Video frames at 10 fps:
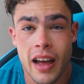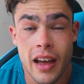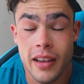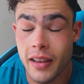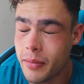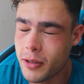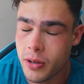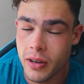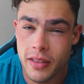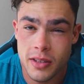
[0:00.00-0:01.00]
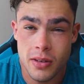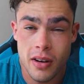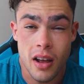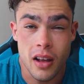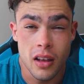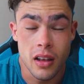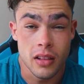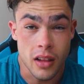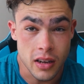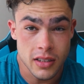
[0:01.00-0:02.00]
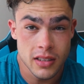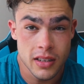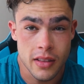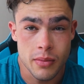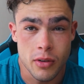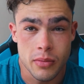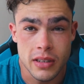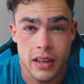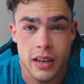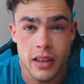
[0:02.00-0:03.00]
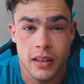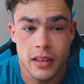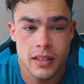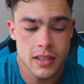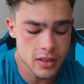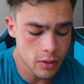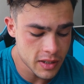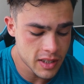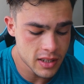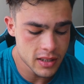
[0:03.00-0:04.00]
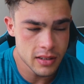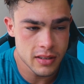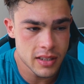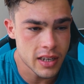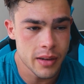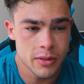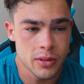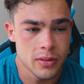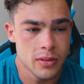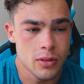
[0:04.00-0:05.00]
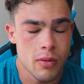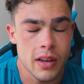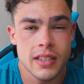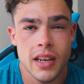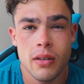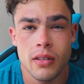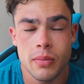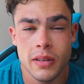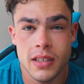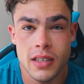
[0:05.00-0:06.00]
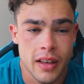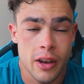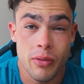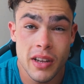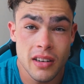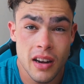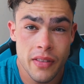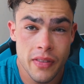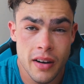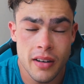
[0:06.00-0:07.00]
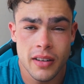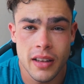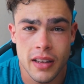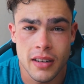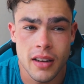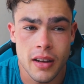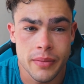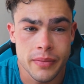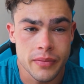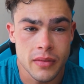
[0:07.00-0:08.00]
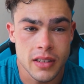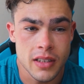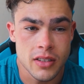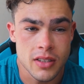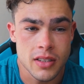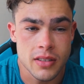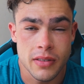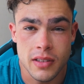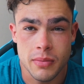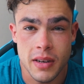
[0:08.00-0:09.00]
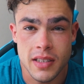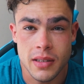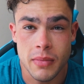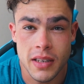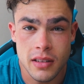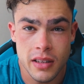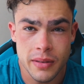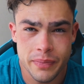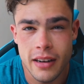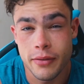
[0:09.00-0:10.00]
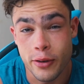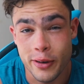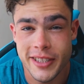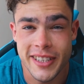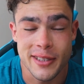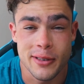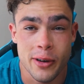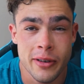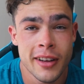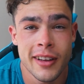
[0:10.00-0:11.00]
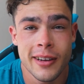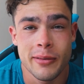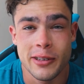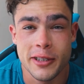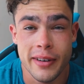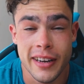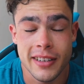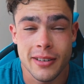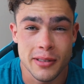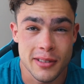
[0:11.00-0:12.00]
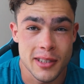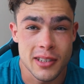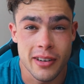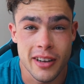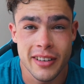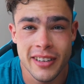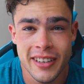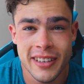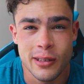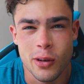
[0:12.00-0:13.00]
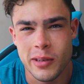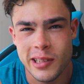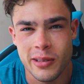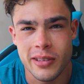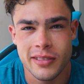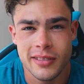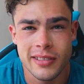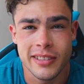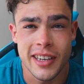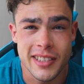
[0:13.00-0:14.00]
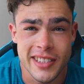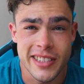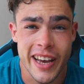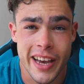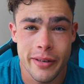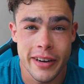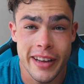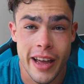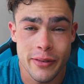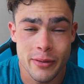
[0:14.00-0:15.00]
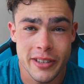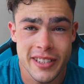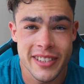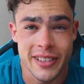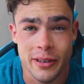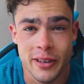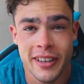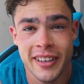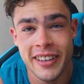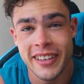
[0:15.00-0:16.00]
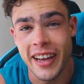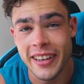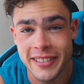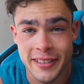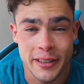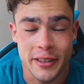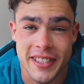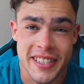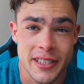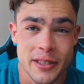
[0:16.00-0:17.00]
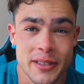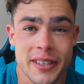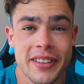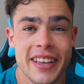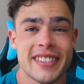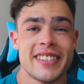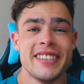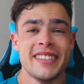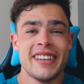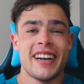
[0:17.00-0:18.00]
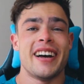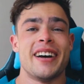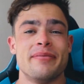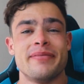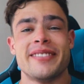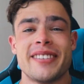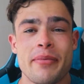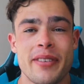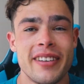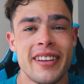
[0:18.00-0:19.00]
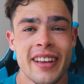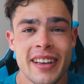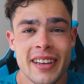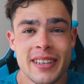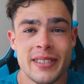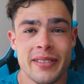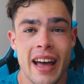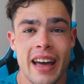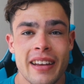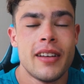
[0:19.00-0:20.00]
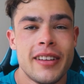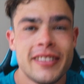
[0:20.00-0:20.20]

I am enjoying the sauna a lot at the moment. It's always time to wind down a little bit. I read a lot there, and it just feels amazing mentally. And of course, as you know, when you're shredded going to the sauna, you always look nice and dehydrated afterwards. So yeah, looking sick too, so that's something to add.